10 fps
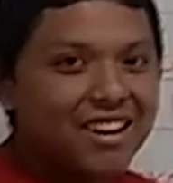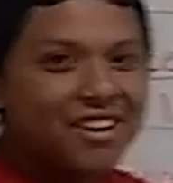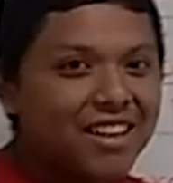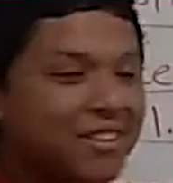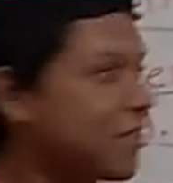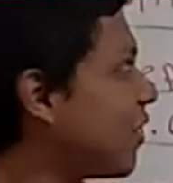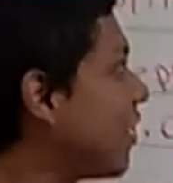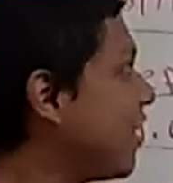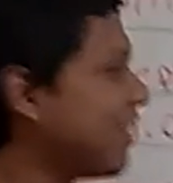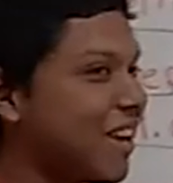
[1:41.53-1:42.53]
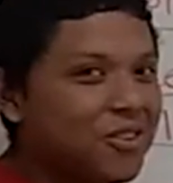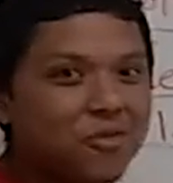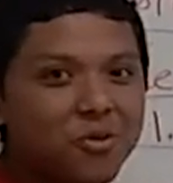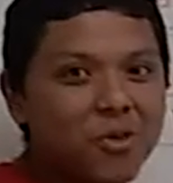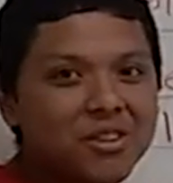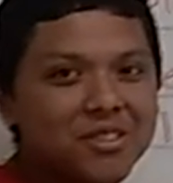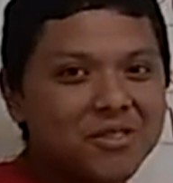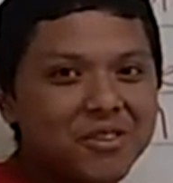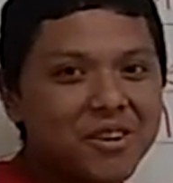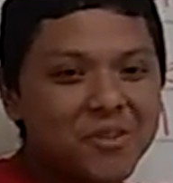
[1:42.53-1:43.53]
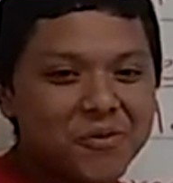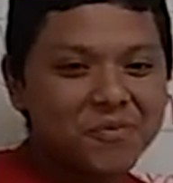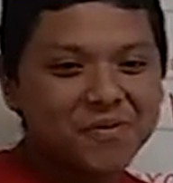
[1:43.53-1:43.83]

Uh, that's all and thank you for watching the video.